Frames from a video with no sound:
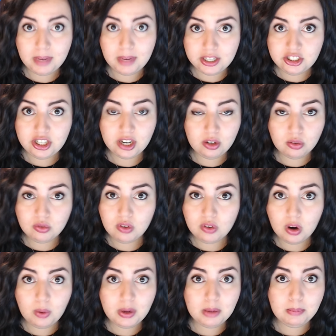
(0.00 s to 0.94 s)
my channel
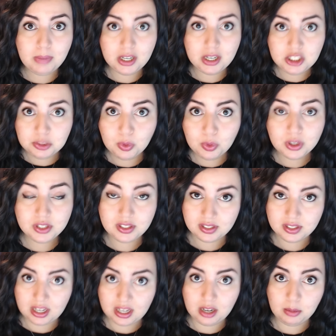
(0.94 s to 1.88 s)
grow at a much more
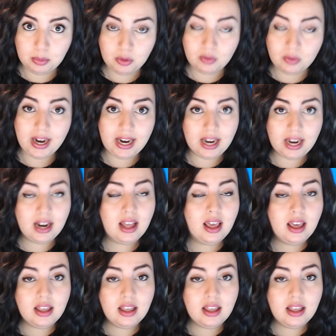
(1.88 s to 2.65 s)
sustainable rate.